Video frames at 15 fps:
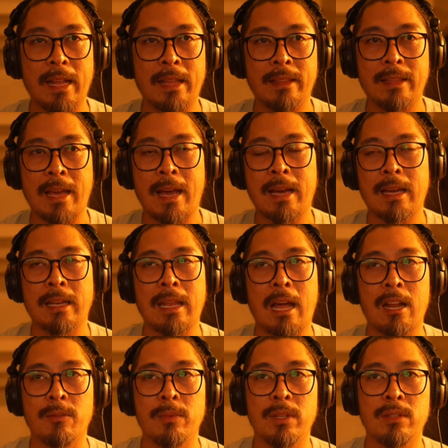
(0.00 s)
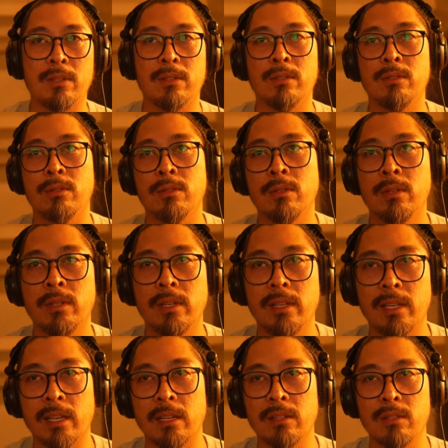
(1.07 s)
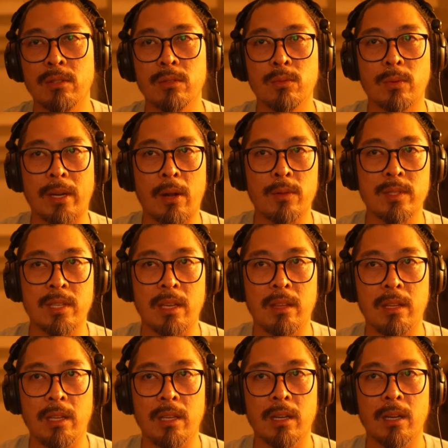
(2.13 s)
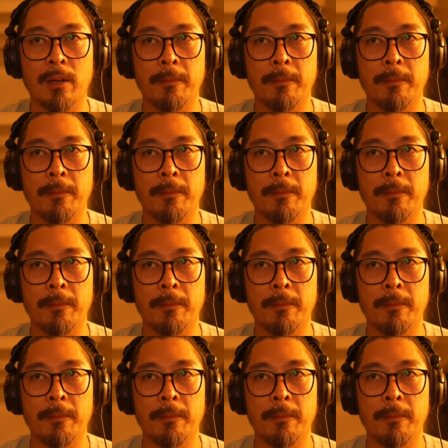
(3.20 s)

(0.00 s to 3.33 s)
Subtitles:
And that allowed me to get into what I would say the